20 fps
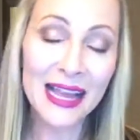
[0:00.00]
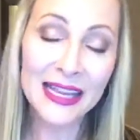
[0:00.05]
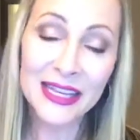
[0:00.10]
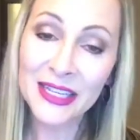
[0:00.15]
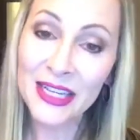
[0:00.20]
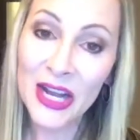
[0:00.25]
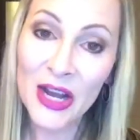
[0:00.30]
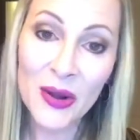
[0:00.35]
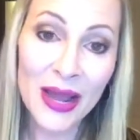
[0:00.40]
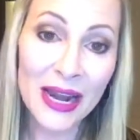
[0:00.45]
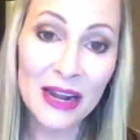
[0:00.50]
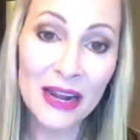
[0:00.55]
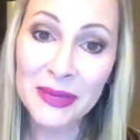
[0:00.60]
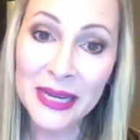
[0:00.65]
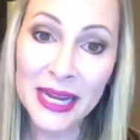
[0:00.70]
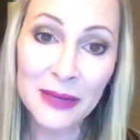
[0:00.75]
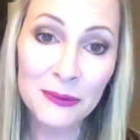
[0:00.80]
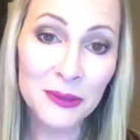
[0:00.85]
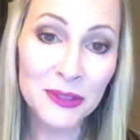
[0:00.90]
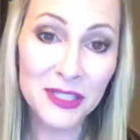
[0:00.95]
You know, and I've
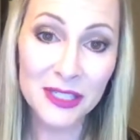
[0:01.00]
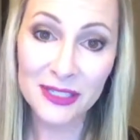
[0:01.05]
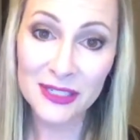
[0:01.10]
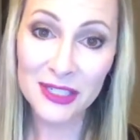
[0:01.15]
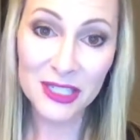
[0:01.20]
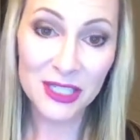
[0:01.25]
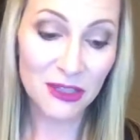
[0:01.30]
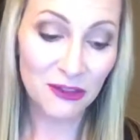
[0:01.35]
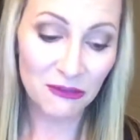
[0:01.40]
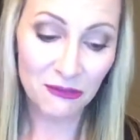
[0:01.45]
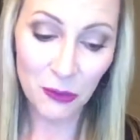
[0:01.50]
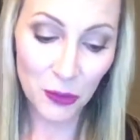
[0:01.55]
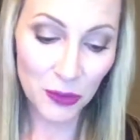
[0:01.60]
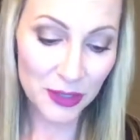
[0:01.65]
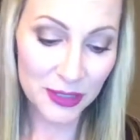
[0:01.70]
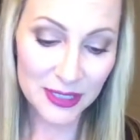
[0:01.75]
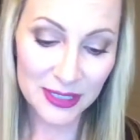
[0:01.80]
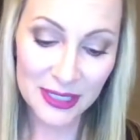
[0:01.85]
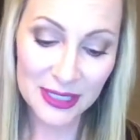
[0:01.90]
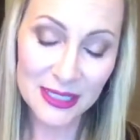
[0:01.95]
been able to just
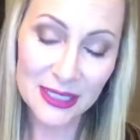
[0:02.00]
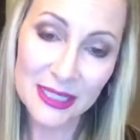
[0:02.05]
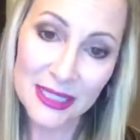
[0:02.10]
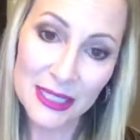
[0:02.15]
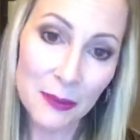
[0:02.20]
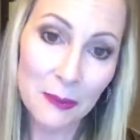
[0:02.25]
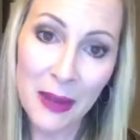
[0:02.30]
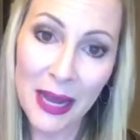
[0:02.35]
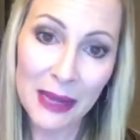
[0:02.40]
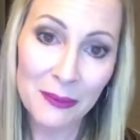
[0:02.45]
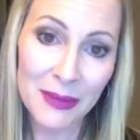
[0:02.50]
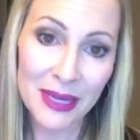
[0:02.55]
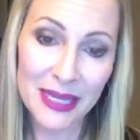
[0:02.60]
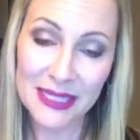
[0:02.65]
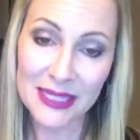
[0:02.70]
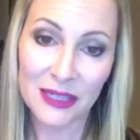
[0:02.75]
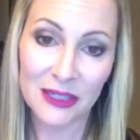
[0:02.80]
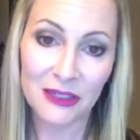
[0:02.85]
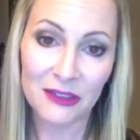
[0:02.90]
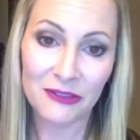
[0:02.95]
afford to buy
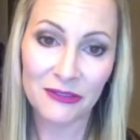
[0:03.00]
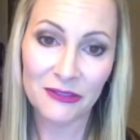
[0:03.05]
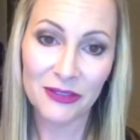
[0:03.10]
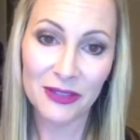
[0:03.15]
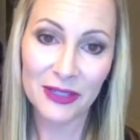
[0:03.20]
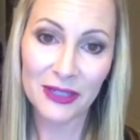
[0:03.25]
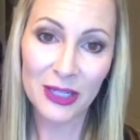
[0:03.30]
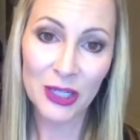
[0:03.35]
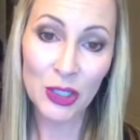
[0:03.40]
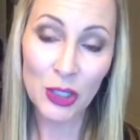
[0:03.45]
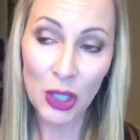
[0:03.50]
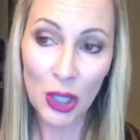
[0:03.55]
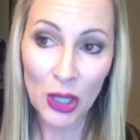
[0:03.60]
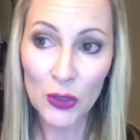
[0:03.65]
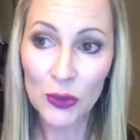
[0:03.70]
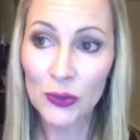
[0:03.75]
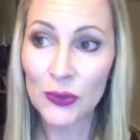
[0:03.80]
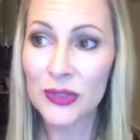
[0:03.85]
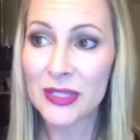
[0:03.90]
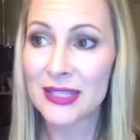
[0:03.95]
myself
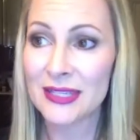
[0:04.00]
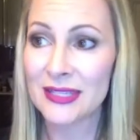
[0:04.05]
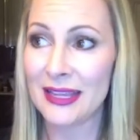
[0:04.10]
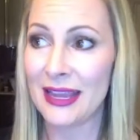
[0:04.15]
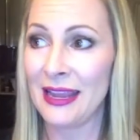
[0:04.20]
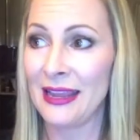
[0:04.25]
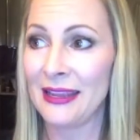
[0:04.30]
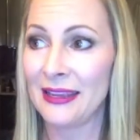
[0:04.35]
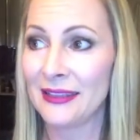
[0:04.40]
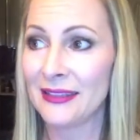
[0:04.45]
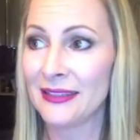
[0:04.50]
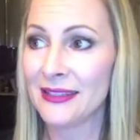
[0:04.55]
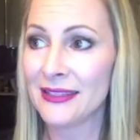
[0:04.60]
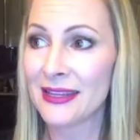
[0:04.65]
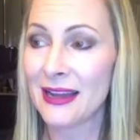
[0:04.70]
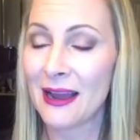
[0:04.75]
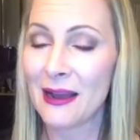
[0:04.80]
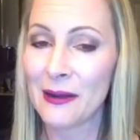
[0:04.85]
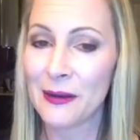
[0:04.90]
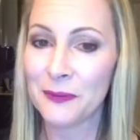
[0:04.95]
clothes and
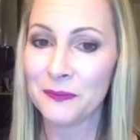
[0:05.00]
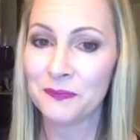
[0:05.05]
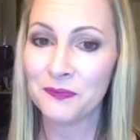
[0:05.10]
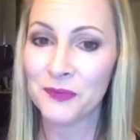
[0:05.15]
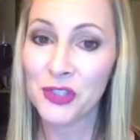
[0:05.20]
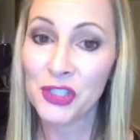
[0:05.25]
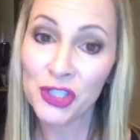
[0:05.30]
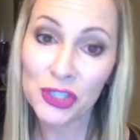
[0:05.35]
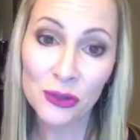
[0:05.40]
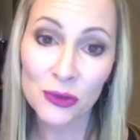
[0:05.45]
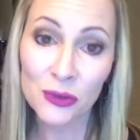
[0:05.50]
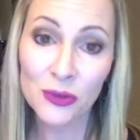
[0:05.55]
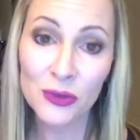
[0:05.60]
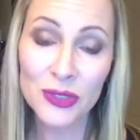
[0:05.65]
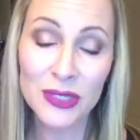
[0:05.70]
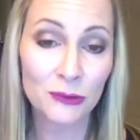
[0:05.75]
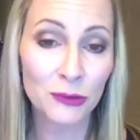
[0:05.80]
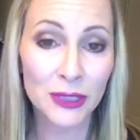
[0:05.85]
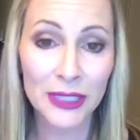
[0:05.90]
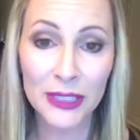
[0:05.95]

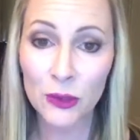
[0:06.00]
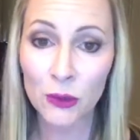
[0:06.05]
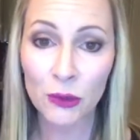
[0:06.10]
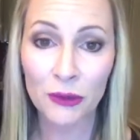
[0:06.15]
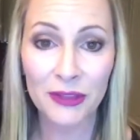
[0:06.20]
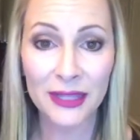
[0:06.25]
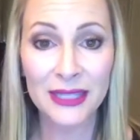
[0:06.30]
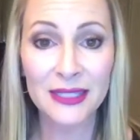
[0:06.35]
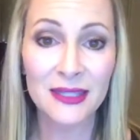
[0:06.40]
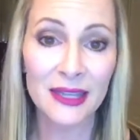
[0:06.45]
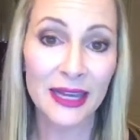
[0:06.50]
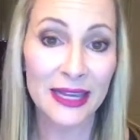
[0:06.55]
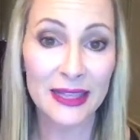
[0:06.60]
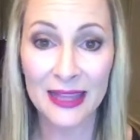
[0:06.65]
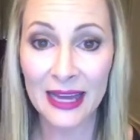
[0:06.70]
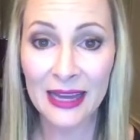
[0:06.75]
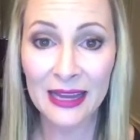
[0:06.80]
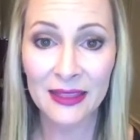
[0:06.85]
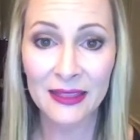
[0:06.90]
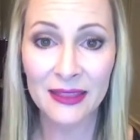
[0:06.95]
shoes and really cool things like
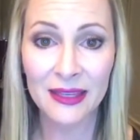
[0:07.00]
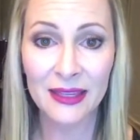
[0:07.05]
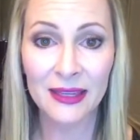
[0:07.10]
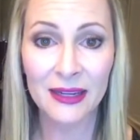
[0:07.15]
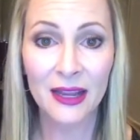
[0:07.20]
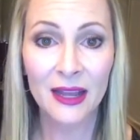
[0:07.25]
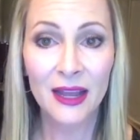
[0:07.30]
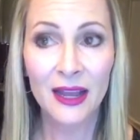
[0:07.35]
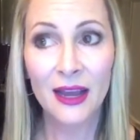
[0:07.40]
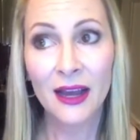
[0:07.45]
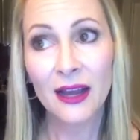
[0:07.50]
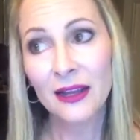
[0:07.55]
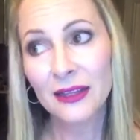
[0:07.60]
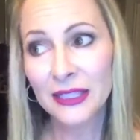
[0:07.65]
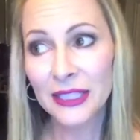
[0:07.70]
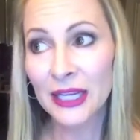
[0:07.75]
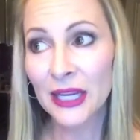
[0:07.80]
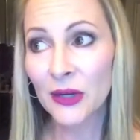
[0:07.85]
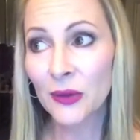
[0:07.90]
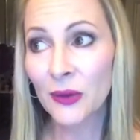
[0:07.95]
that,
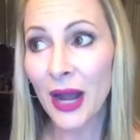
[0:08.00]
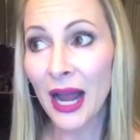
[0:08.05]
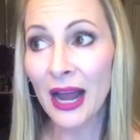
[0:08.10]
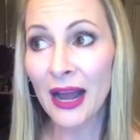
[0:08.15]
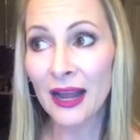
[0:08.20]
you know,